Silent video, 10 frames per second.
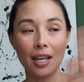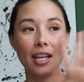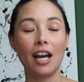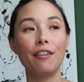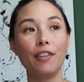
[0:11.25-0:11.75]

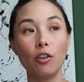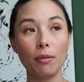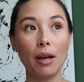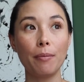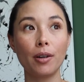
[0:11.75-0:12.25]
Now, if you
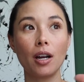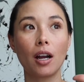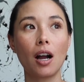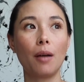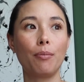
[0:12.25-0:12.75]
remember a
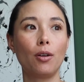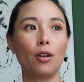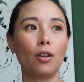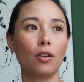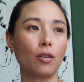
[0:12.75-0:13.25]

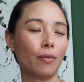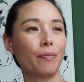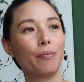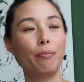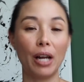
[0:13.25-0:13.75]

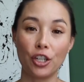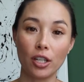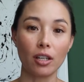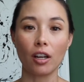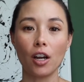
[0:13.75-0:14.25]
couple
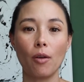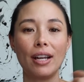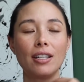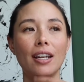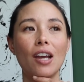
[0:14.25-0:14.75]
budgets ago,
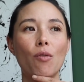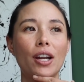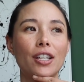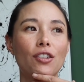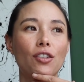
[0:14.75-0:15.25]
I said I
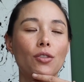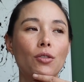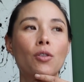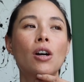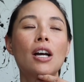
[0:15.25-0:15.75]
wanted
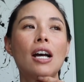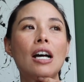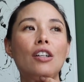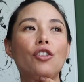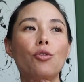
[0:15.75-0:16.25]
to
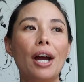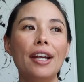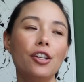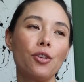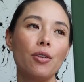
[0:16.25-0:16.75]
try
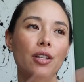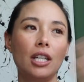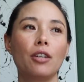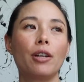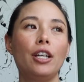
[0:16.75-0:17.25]
and do a
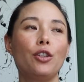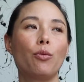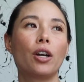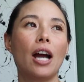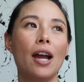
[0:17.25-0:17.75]
series
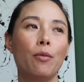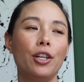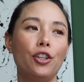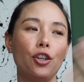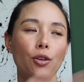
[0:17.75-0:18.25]
where I
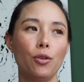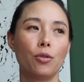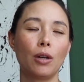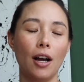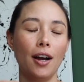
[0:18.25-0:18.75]
would
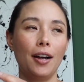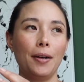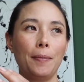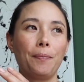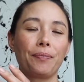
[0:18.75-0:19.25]
do
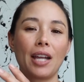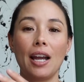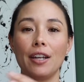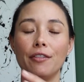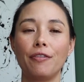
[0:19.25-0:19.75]

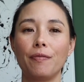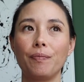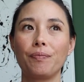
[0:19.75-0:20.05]
kind of